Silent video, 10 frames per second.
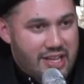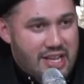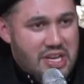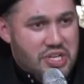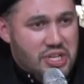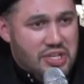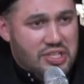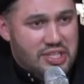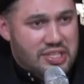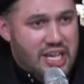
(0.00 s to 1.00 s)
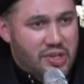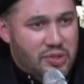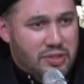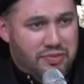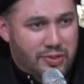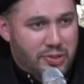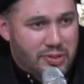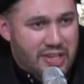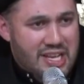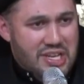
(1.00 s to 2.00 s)
She sits down on the floor.
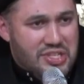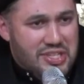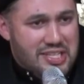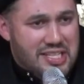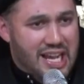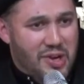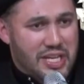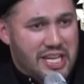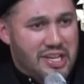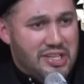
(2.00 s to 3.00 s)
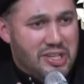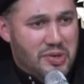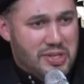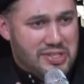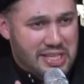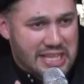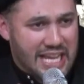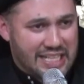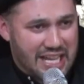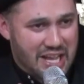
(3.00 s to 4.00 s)
She says, how can I go into that
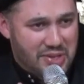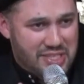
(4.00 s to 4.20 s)
house